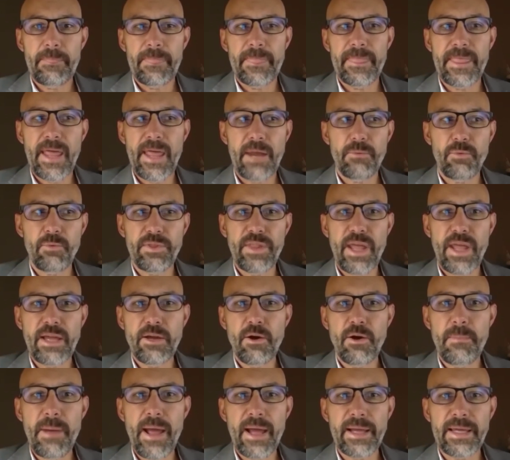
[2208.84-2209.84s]
then when they
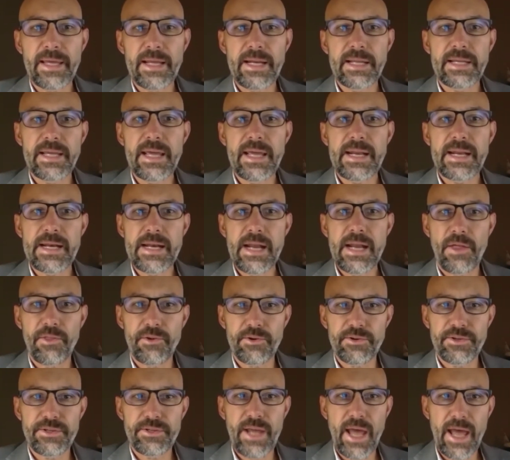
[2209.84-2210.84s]
go back in and get
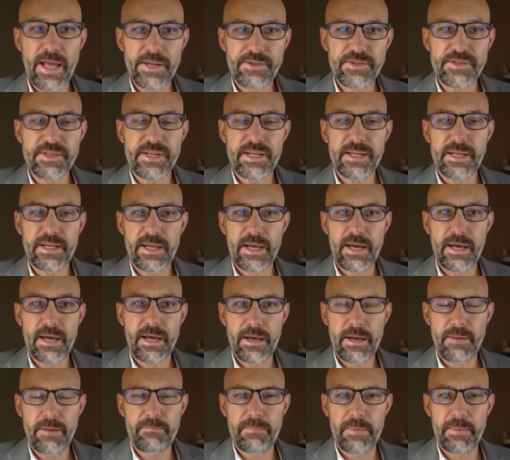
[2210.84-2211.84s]
another test,
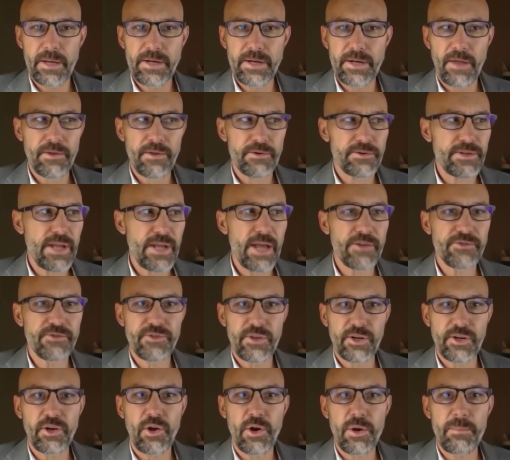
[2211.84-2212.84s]

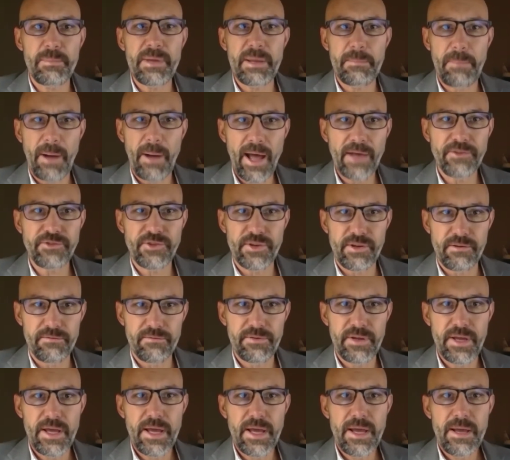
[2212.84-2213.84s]
they're going to be
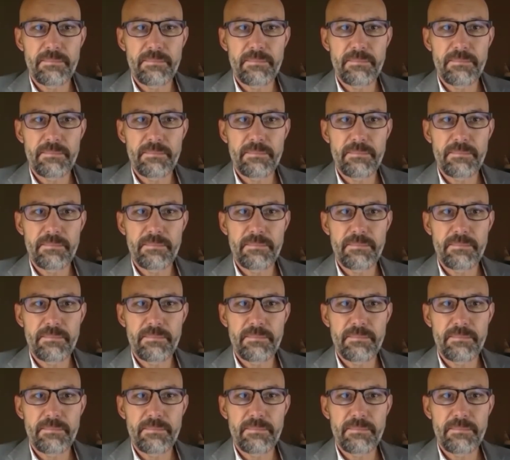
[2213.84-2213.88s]
positive,